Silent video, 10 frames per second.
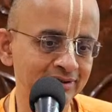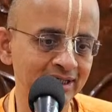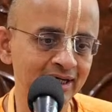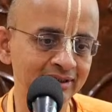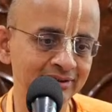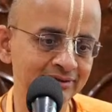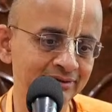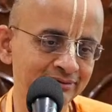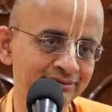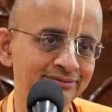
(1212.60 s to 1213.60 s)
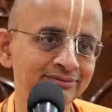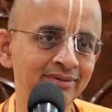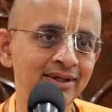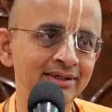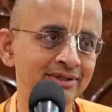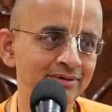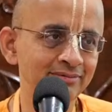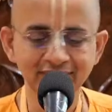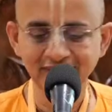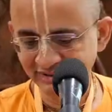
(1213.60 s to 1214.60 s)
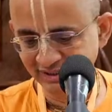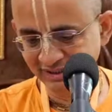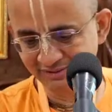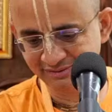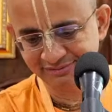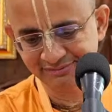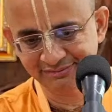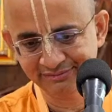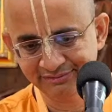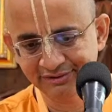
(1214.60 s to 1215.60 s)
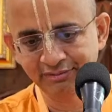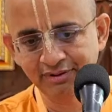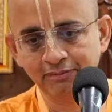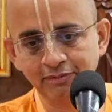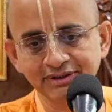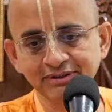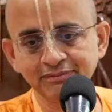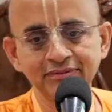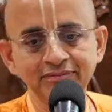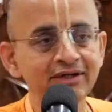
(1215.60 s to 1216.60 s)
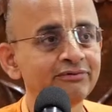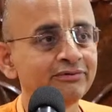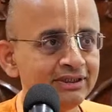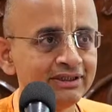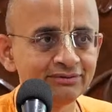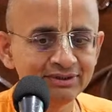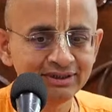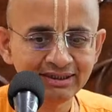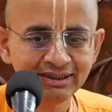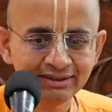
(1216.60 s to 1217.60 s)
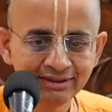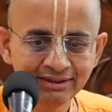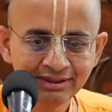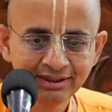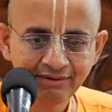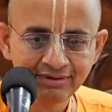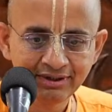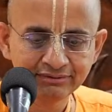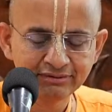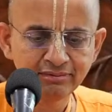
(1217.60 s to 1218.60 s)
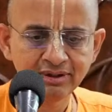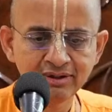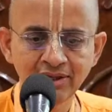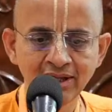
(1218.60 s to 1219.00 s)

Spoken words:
He was connected to Sarvabhauma Bhattacharya. So Mahaprabhu accepted. Therefore, he is quoting that Kaviraj Goswami.